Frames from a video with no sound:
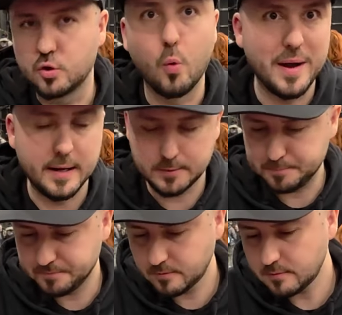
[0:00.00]
win it.
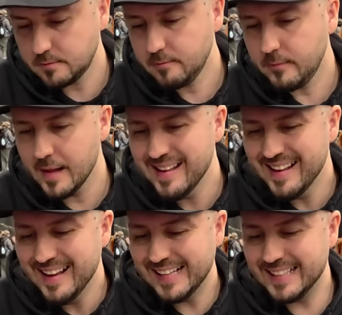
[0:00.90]

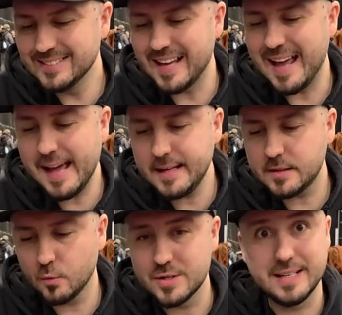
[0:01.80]
And then the
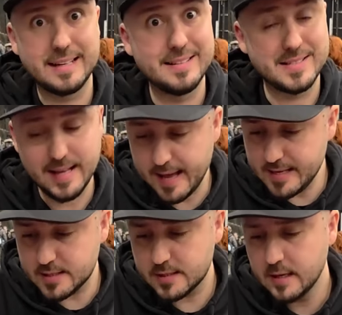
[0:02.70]
8 was against
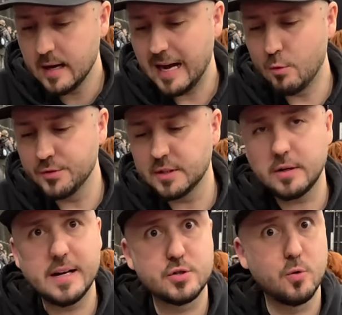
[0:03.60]
Ace. I won the
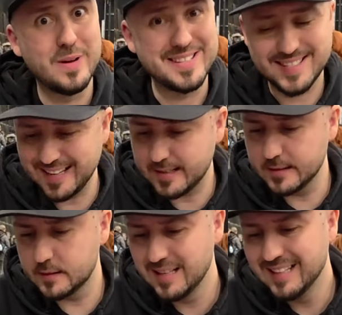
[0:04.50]
dice roll, went
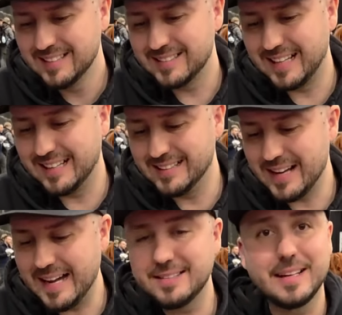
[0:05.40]
second. The
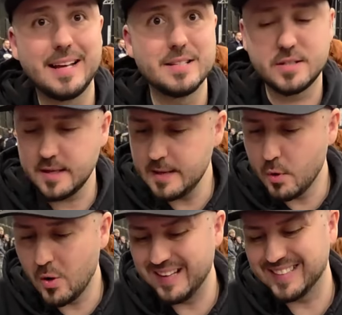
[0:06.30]
9th against
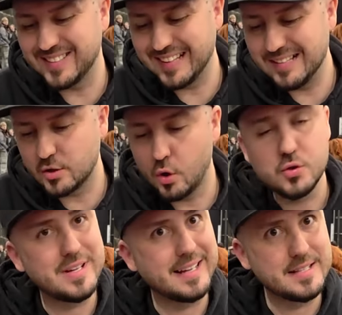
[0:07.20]
Emo and the 10th
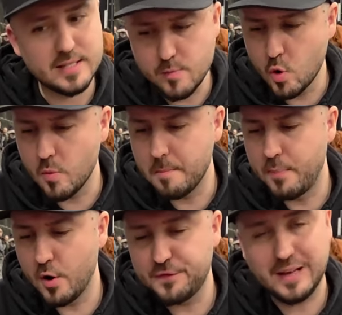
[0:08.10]
also against Emo.
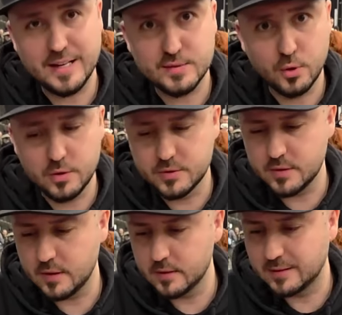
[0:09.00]
Both dice
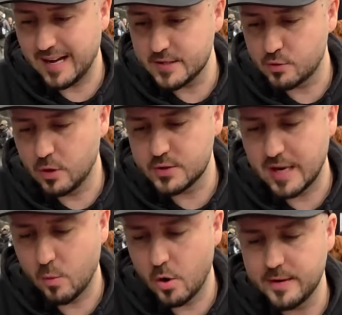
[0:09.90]
rolls I
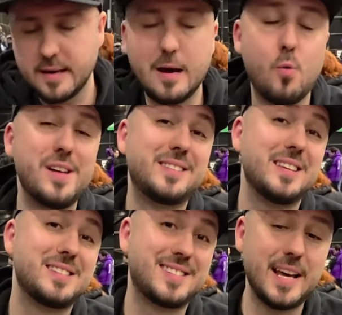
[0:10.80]
won and I went
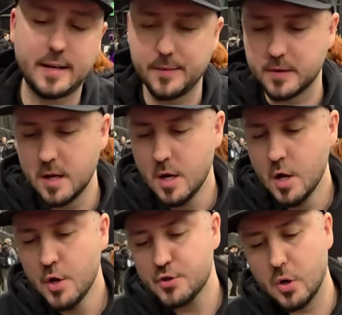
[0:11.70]
second.
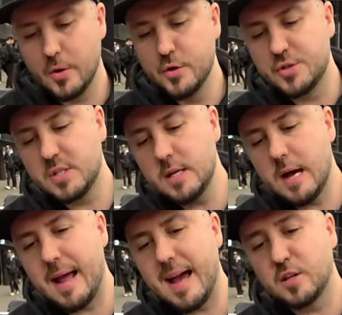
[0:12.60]
So you see
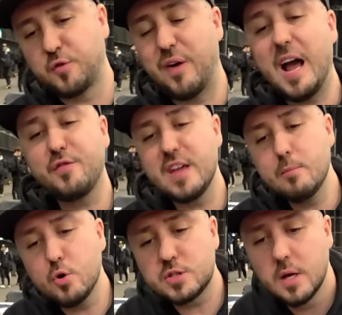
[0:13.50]
I had 5
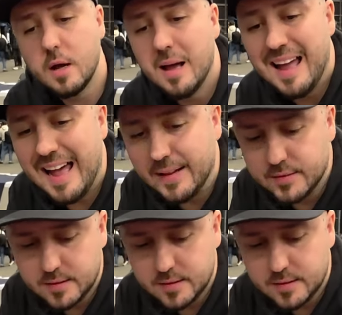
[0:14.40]
Emos, and